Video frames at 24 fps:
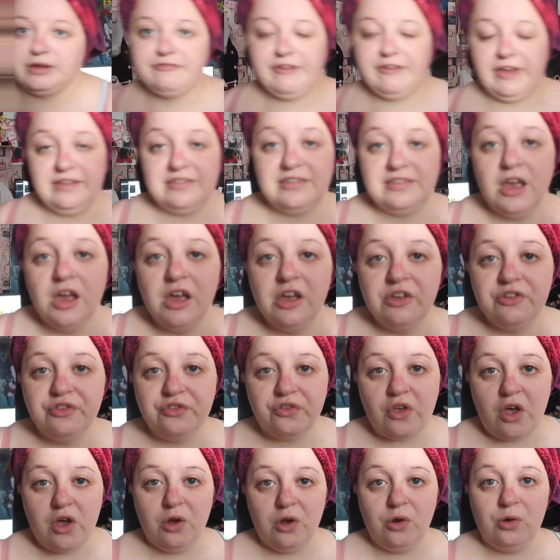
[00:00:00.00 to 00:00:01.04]
face
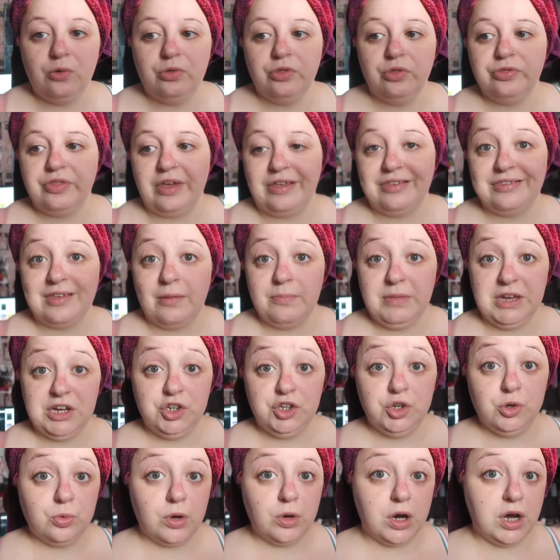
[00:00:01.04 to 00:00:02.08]
so they sent me a
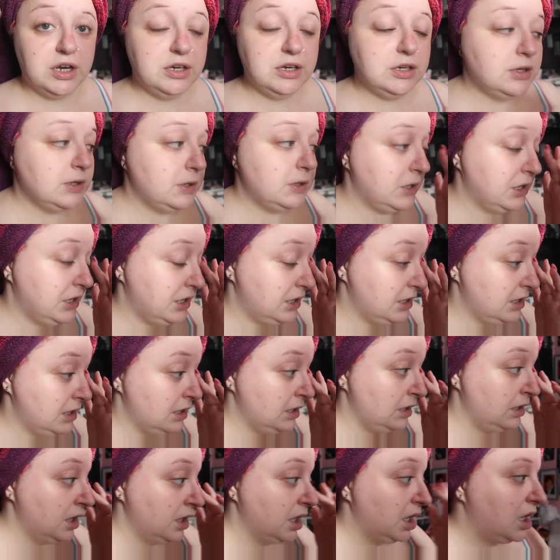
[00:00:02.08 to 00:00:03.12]
new one
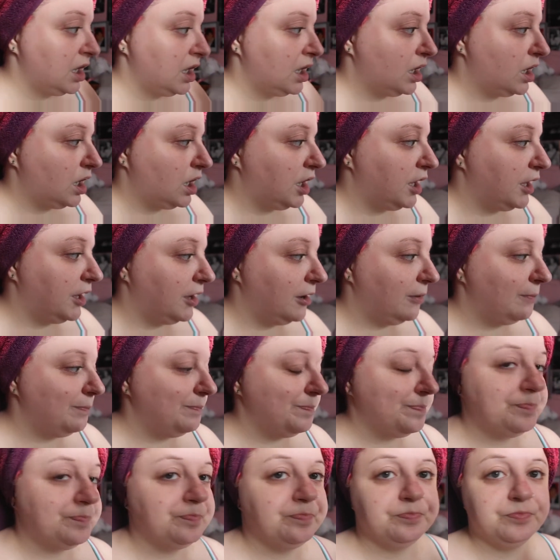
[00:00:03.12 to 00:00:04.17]

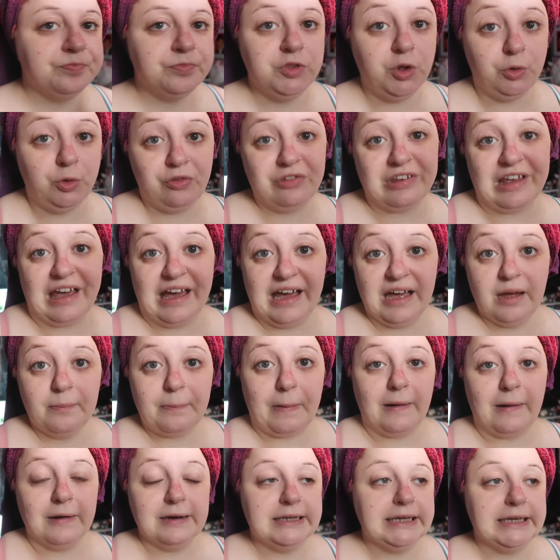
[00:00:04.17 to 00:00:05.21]
um, new set
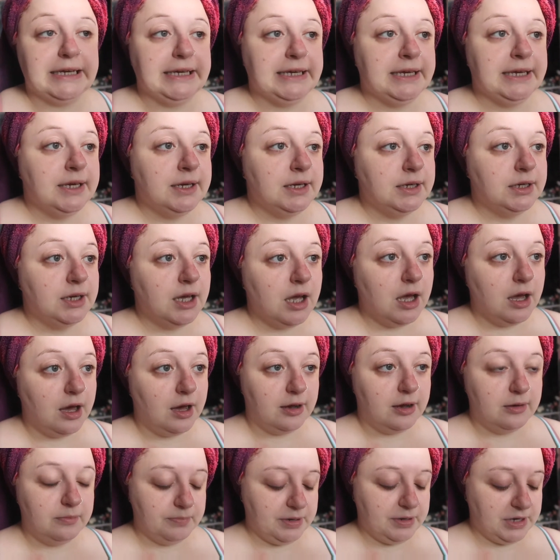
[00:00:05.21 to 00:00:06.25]
apparently
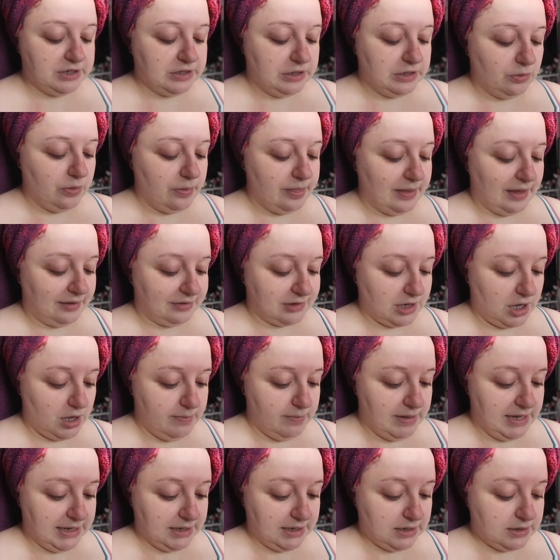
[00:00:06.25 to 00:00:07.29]
um, but I don't know when that's
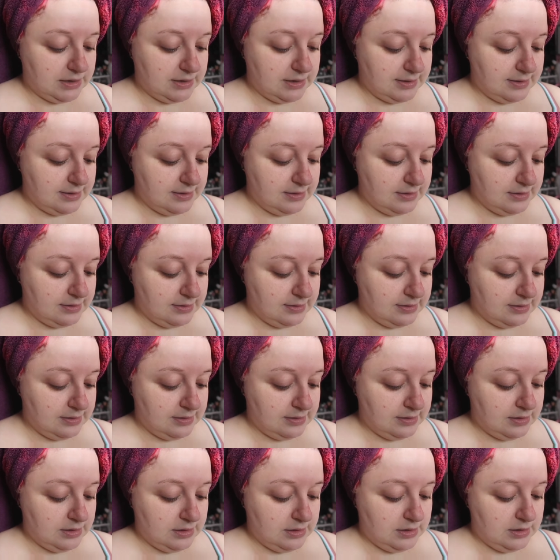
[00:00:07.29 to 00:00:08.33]
coming
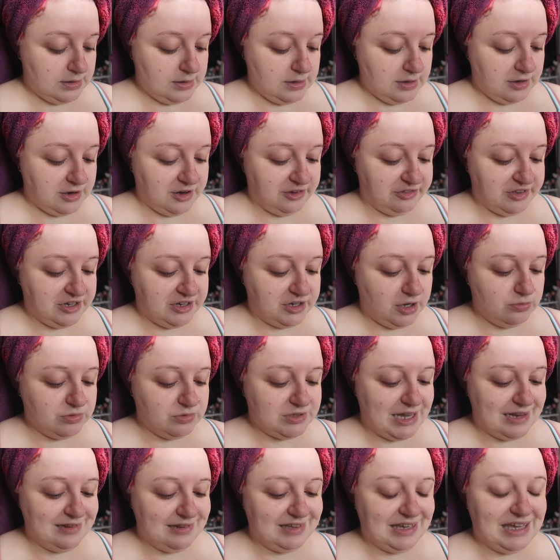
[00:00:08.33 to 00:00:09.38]
because they don't
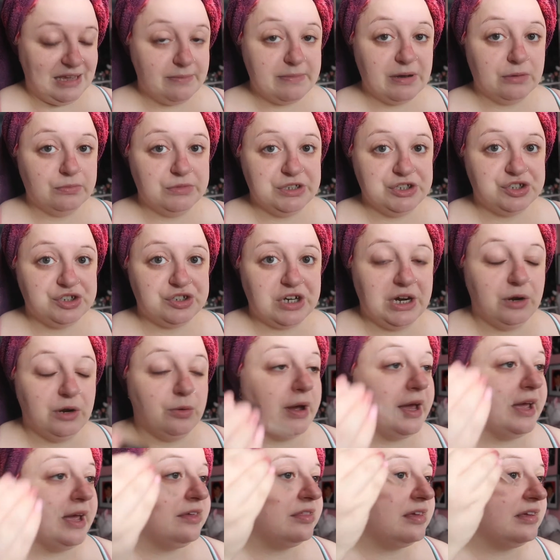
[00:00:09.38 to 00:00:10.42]
tend to email me straight
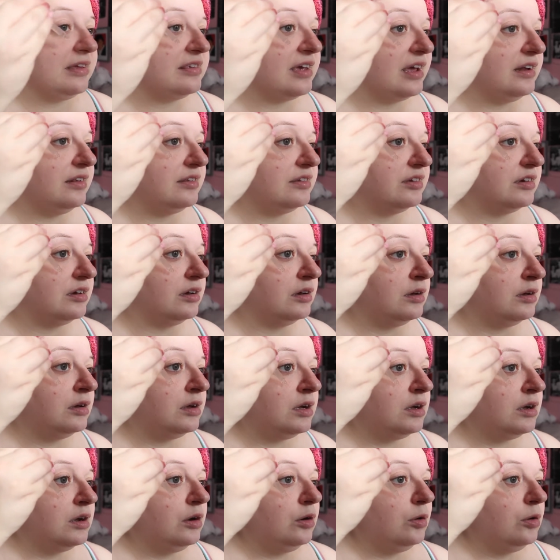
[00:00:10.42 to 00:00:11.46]
away they tend to
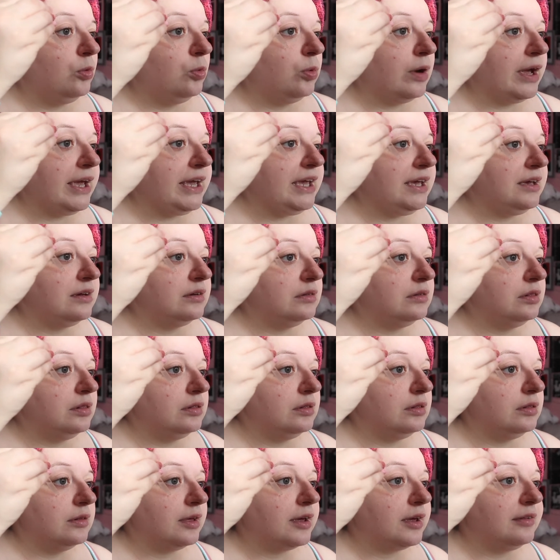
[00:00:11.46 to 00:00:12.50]
wait
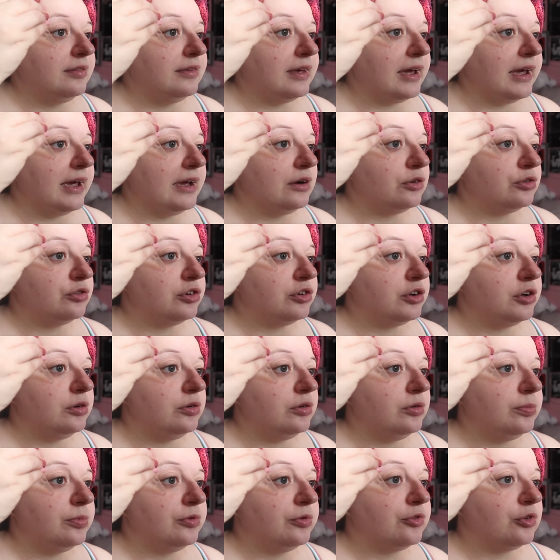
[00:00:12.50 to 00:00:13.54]
like a day or
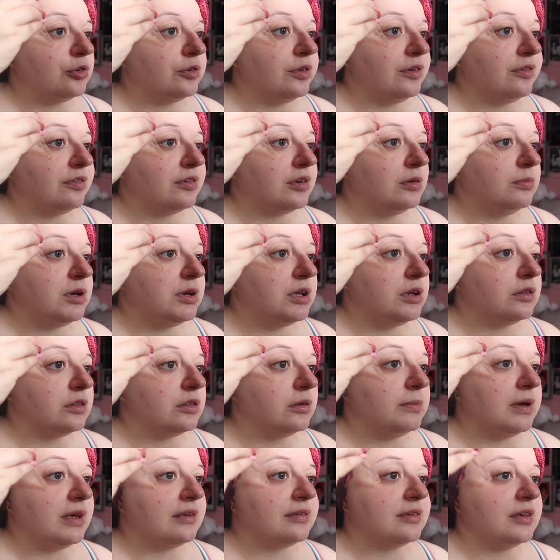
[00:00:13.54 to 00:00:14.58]
two before they send me another
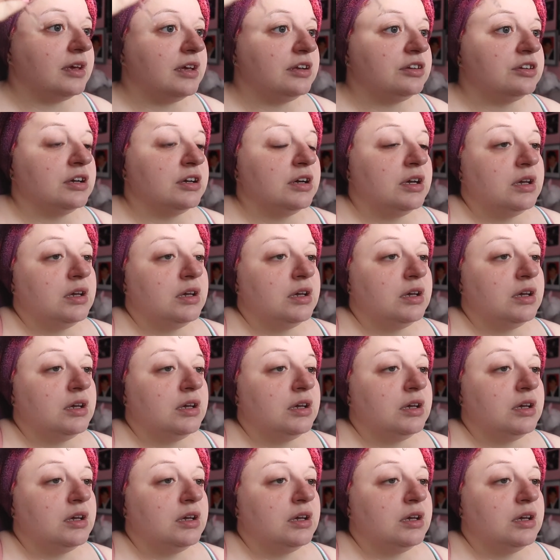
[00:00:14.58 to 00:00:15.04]
message